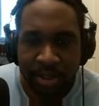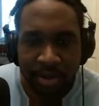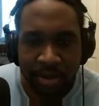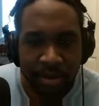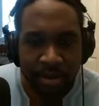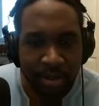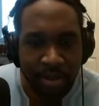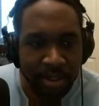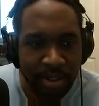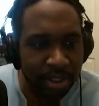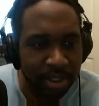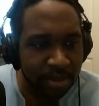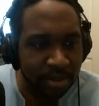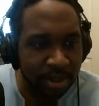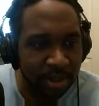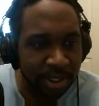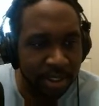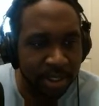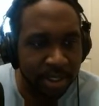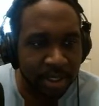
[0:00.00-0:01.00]
Where is
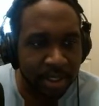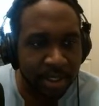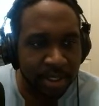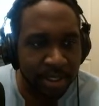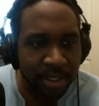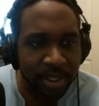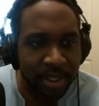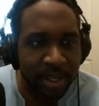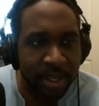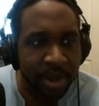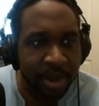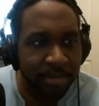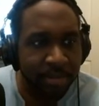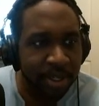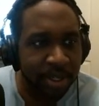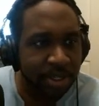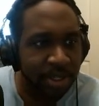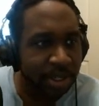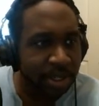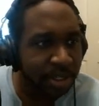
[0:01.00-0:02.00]
it? I'm
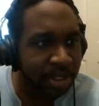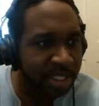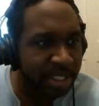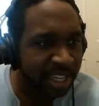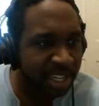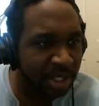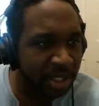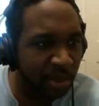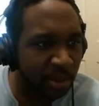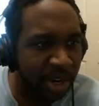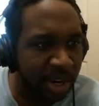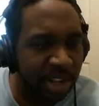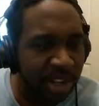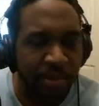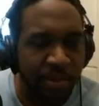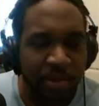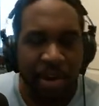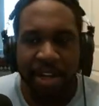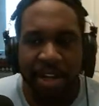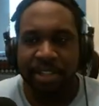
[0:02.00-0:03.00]
pretty sure there's like
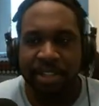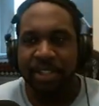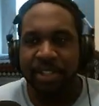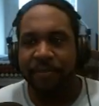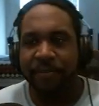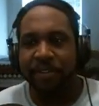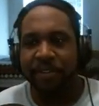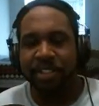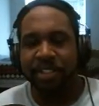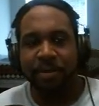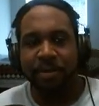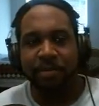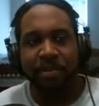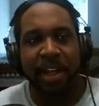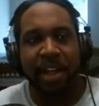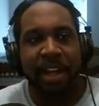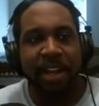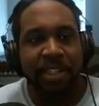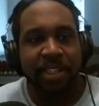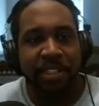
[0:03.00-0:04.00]
21 different
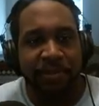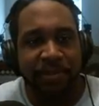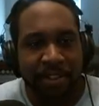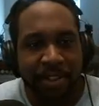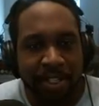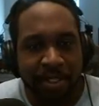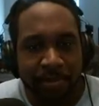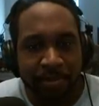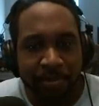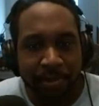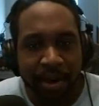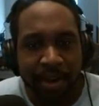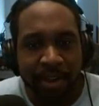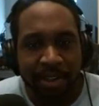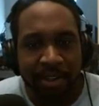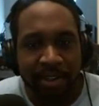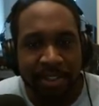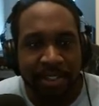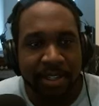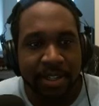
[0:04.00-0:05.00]
suppliers for this
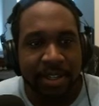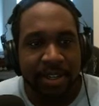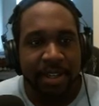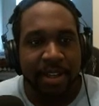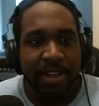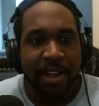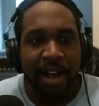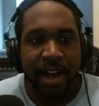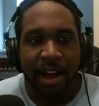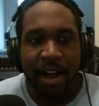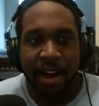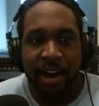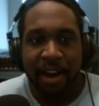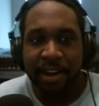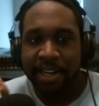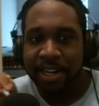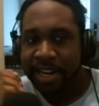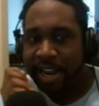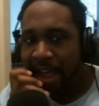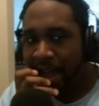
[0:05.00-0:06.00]
product.
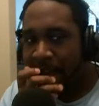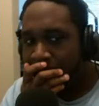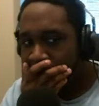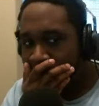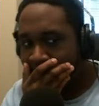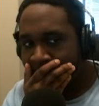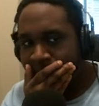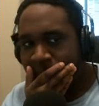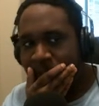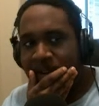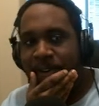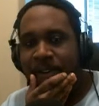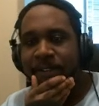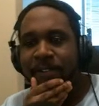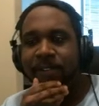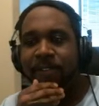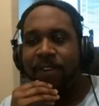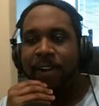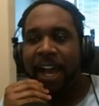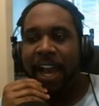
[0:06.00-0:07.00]
Now, the
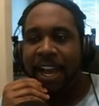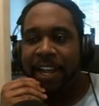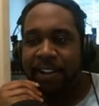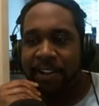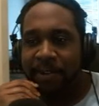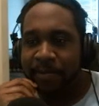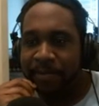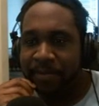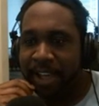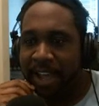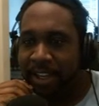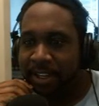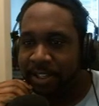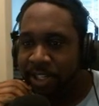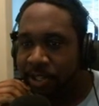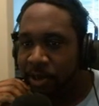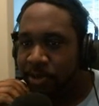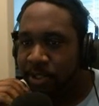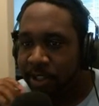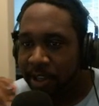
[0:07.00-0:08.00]
item that
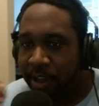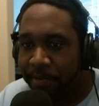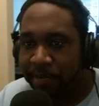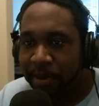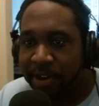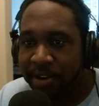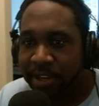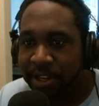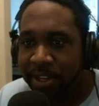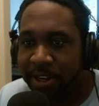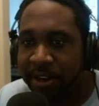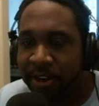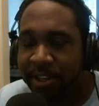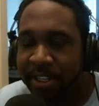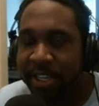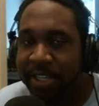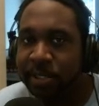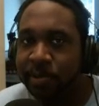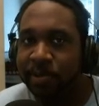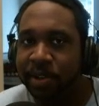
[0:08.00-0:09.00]
shows up on here
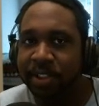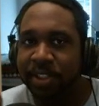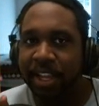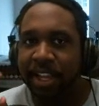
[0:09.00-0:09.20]
gets what they